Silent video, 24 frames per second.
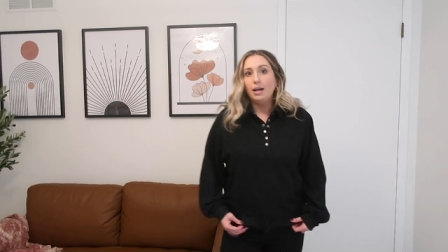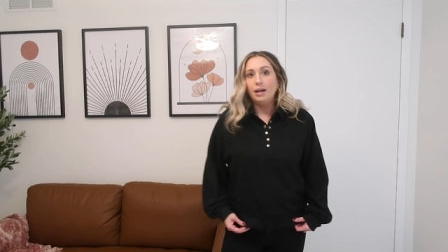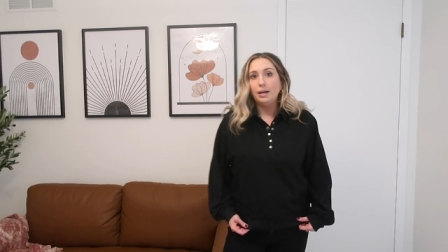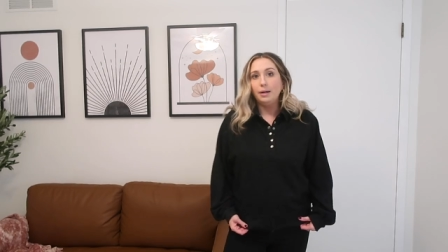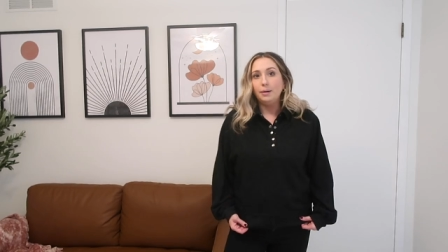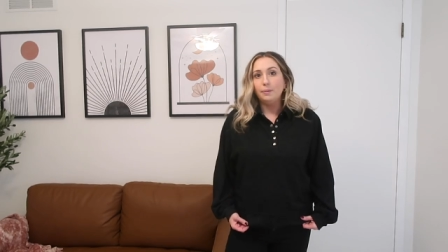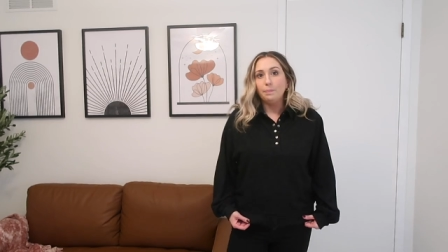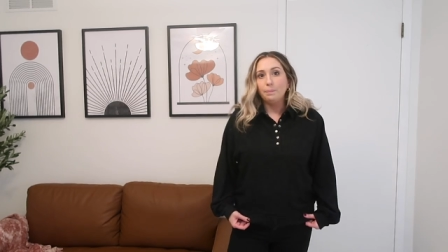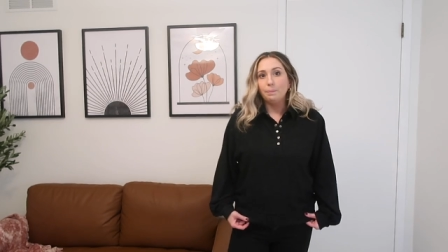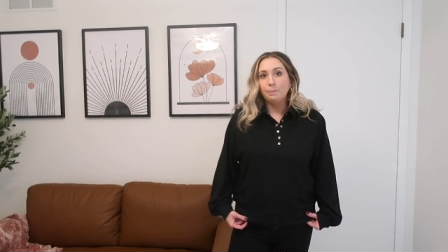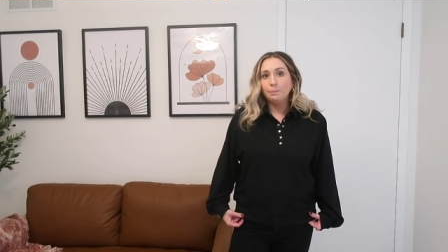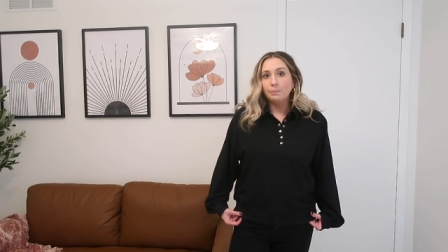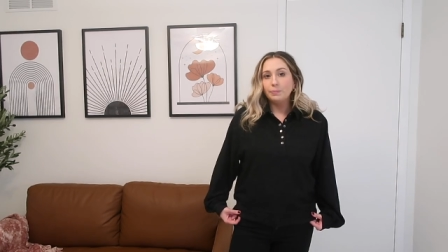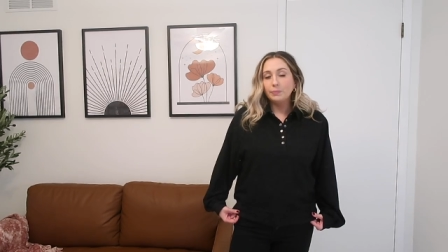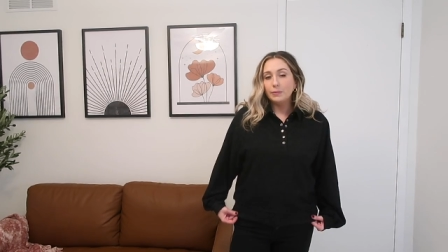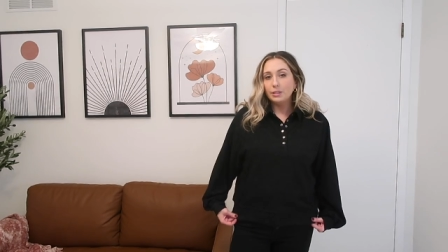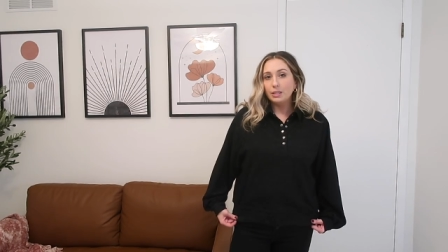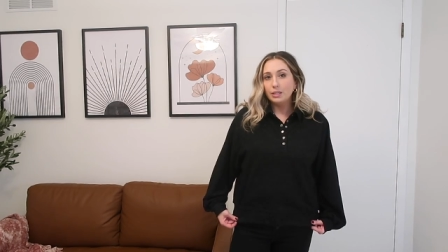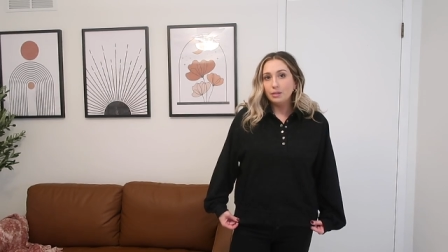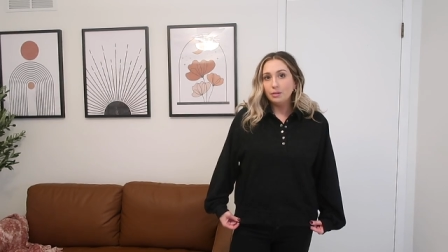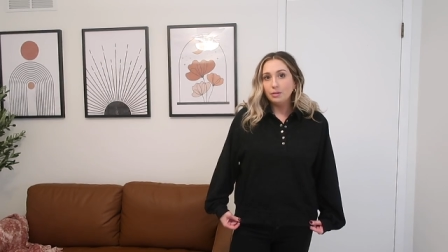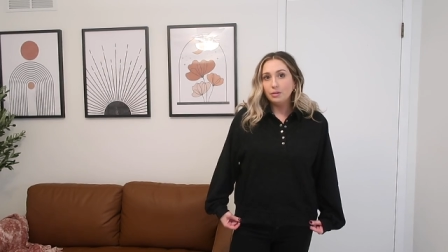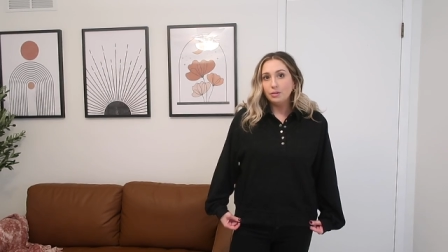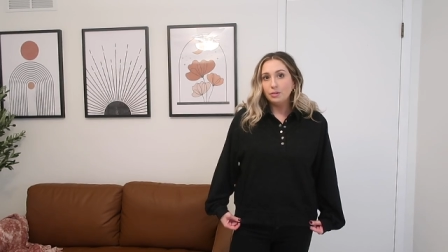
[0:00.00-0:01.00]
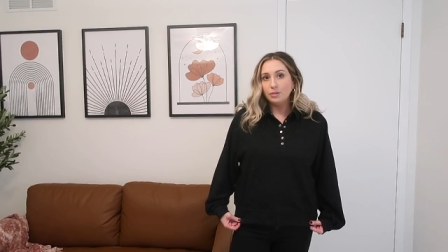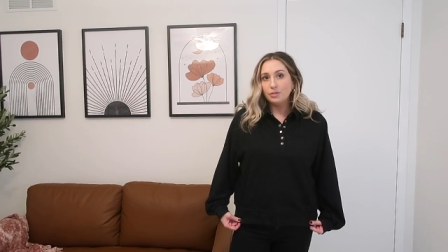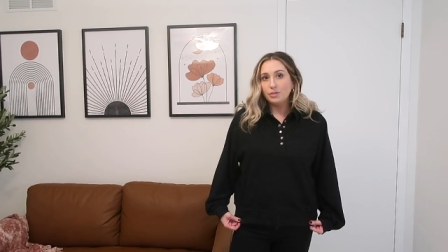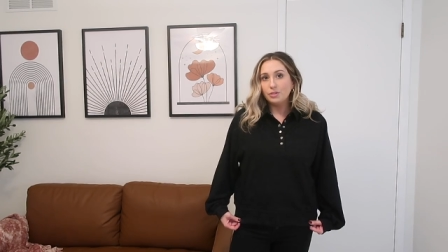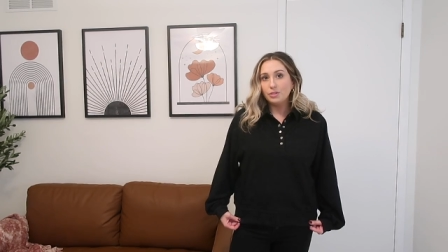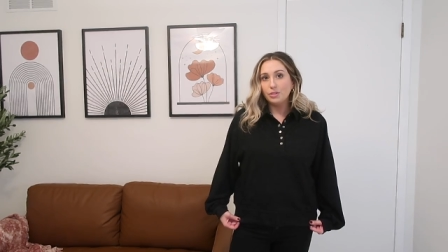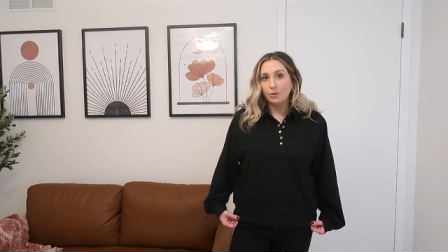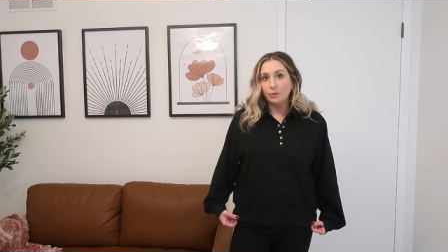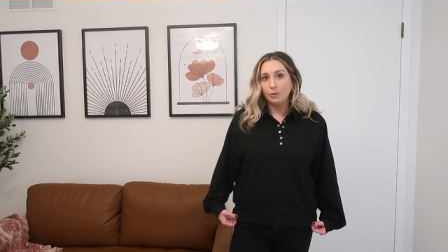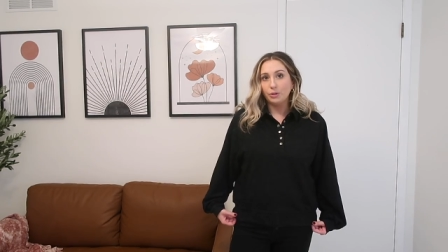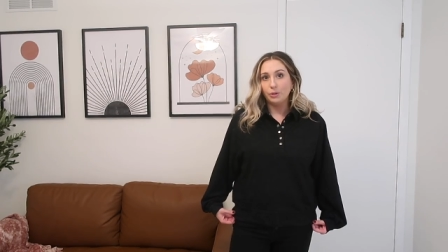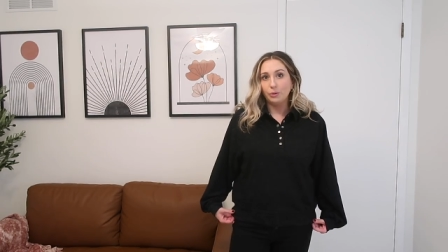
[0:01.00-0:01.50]
Um,
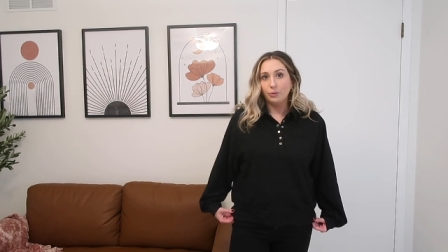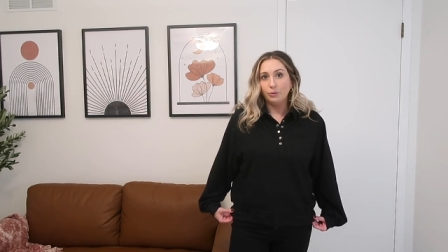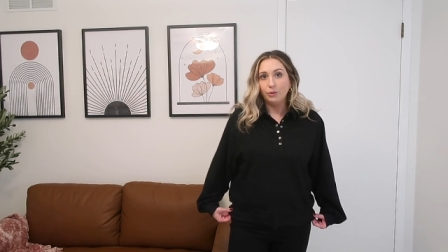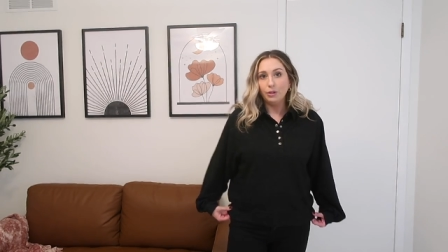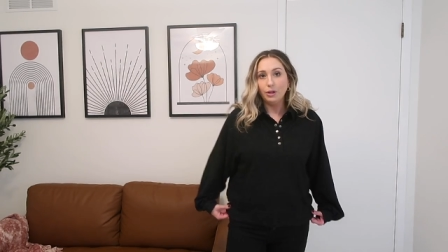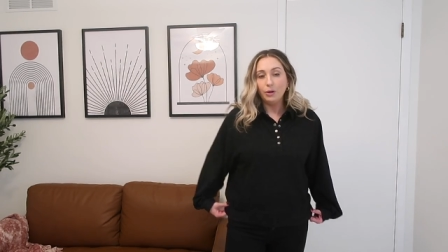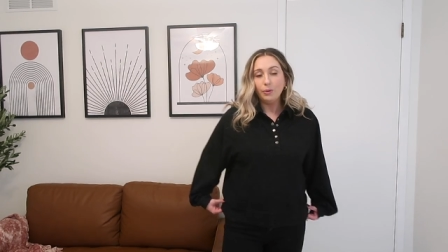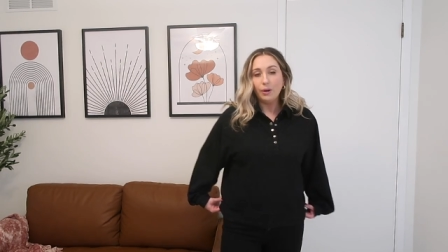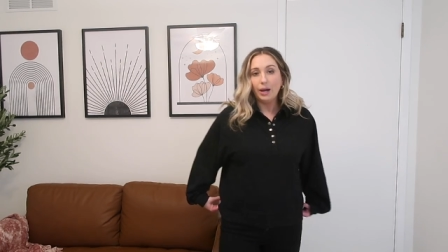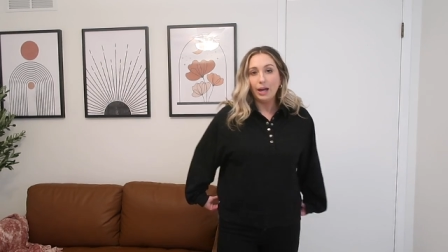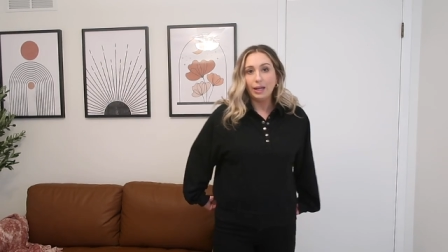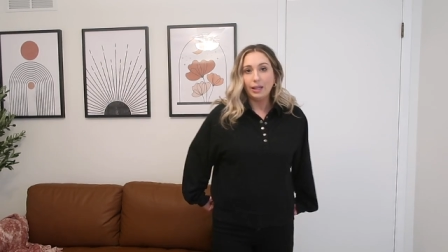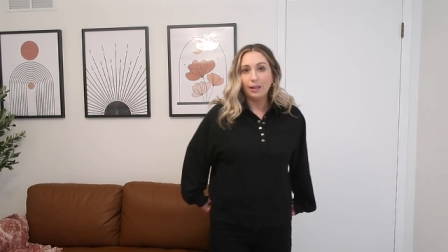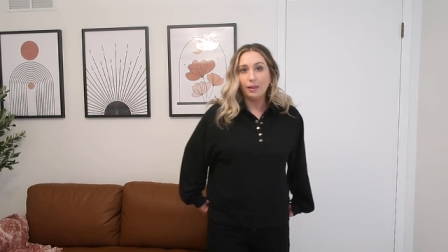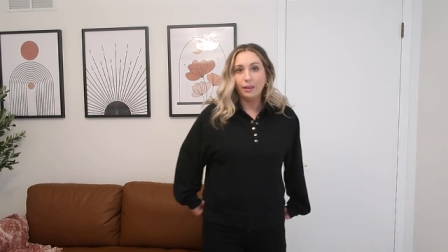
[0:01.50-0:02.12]
so cute though i